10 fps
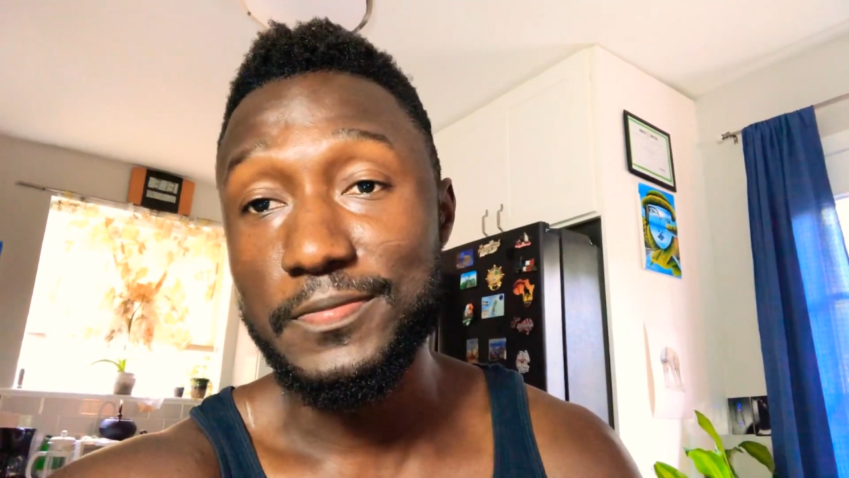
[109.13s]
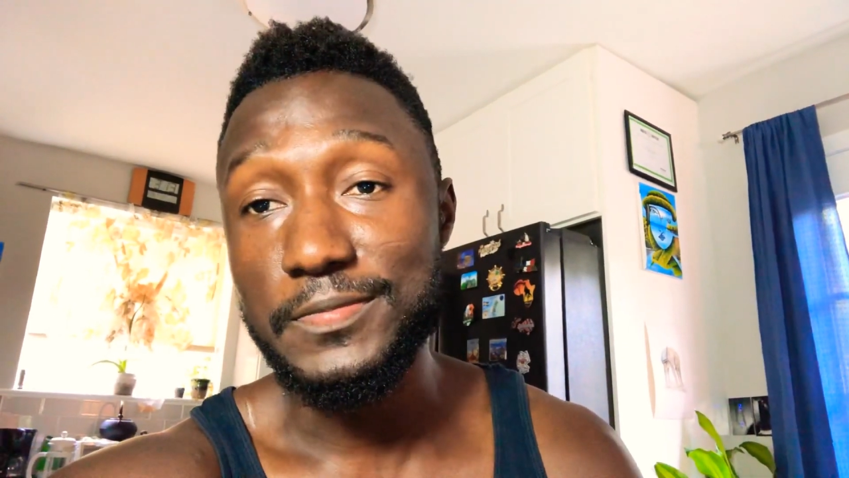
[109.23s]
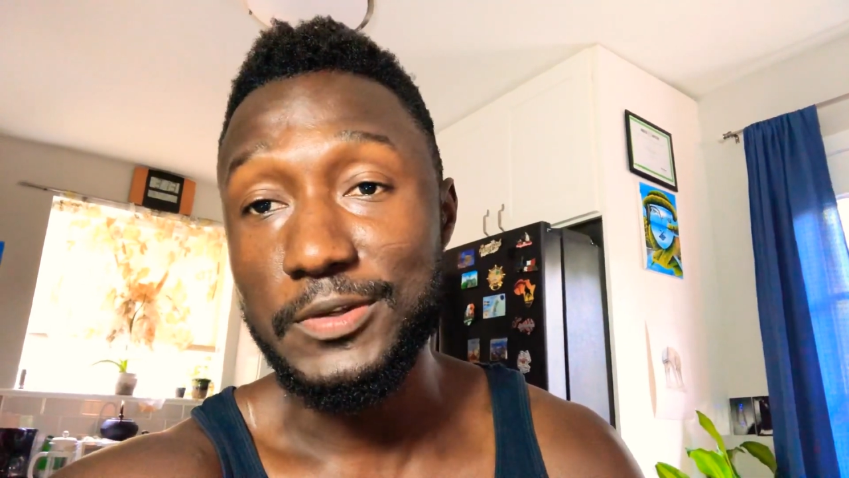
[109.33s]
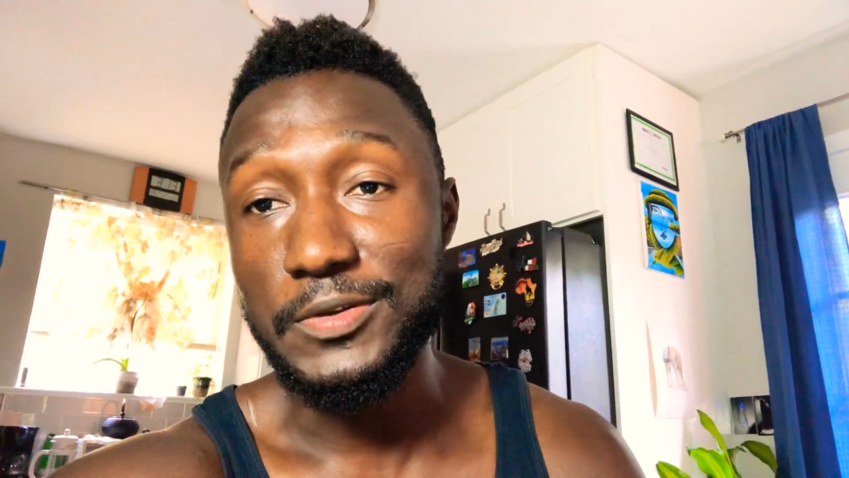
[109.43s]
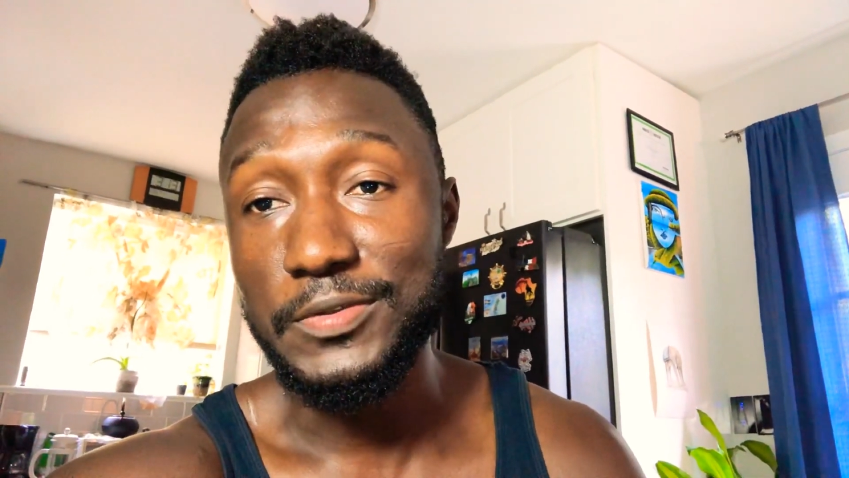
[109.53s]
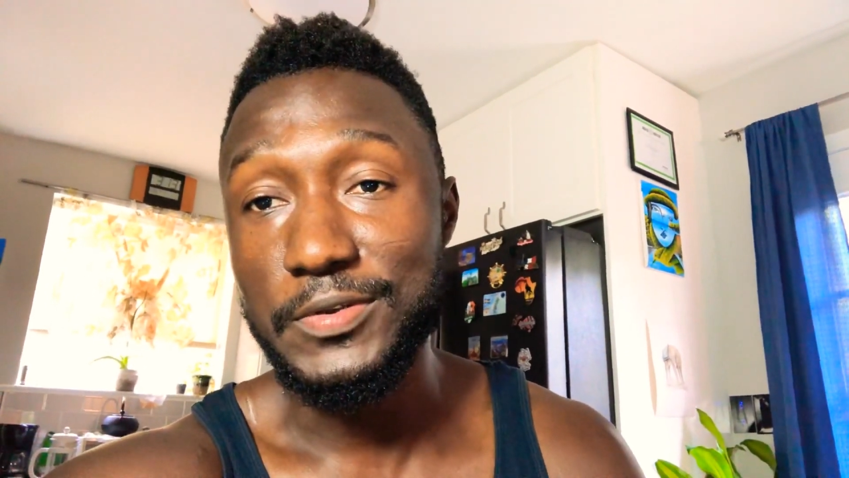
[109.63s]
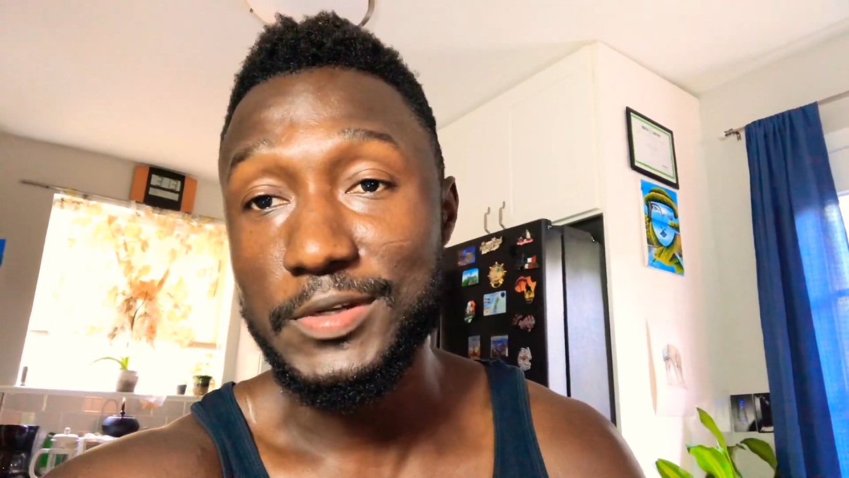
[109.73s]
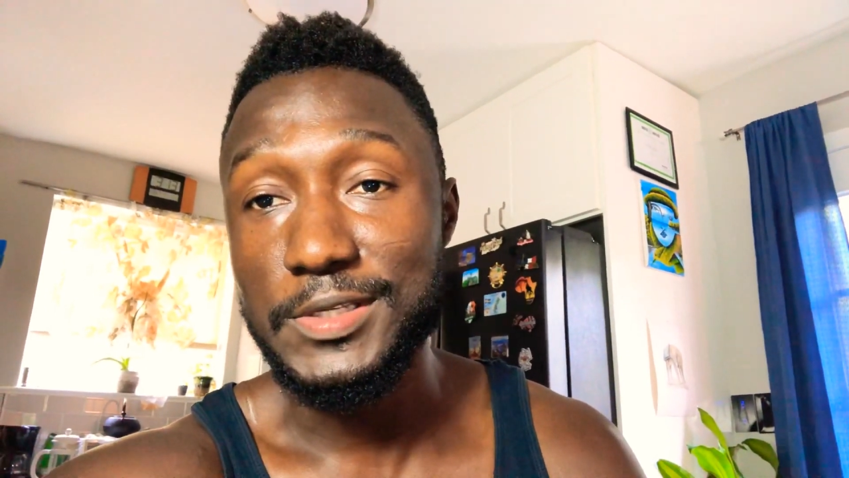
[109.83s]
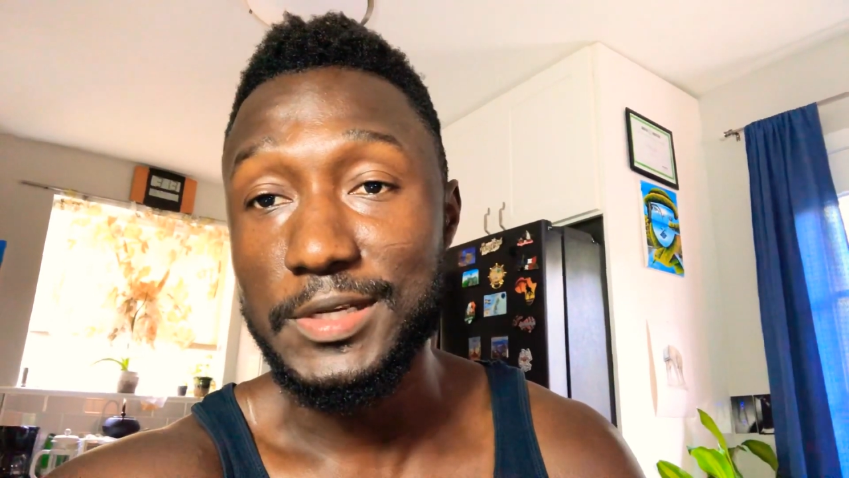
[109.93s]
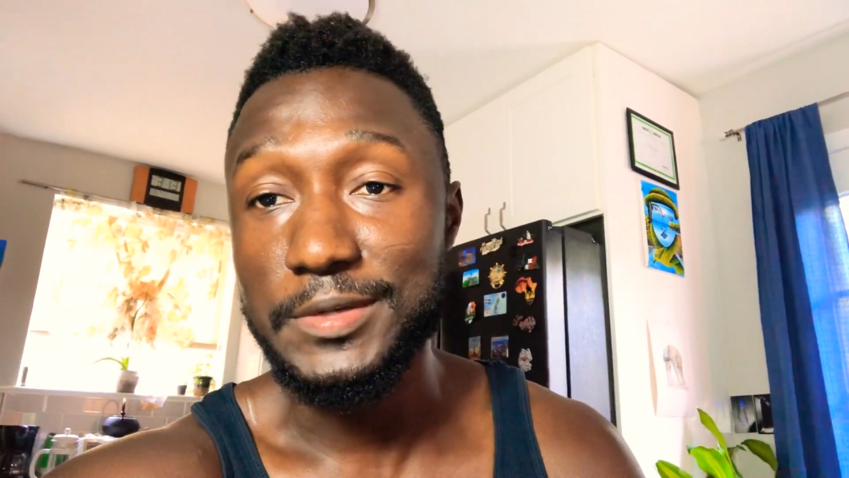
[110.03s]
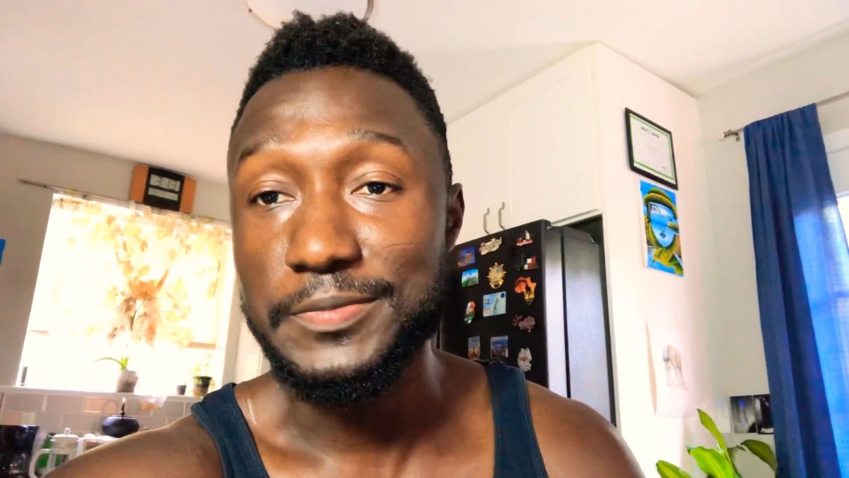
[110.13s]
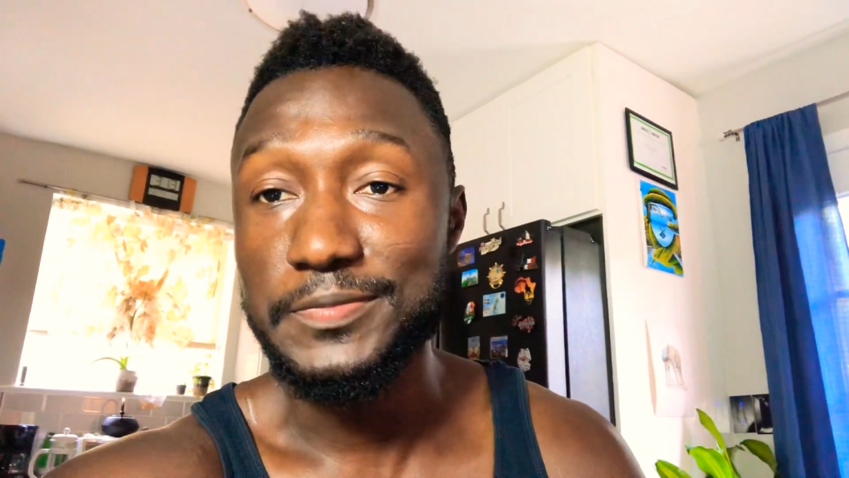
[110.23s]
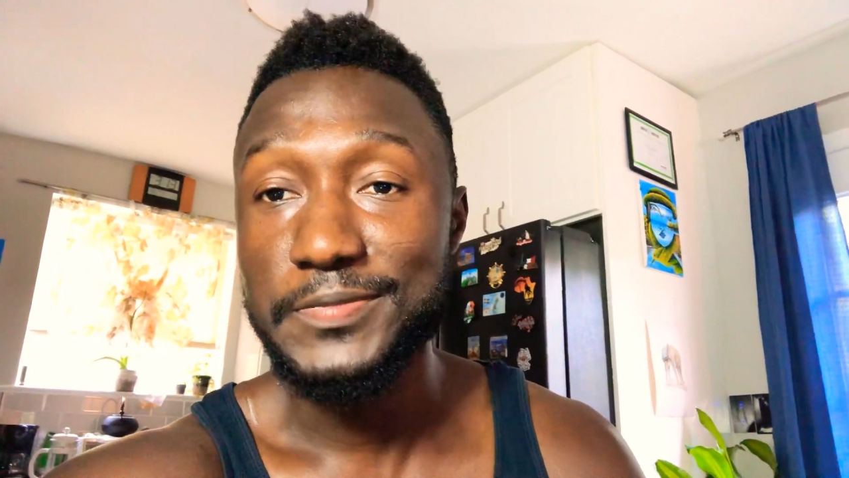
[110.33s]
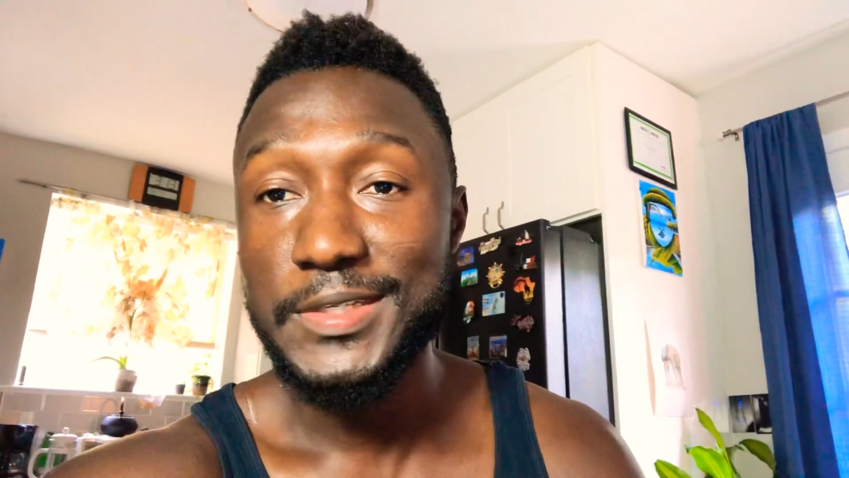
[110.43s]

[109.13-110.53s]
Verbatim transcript: you know, thirty something.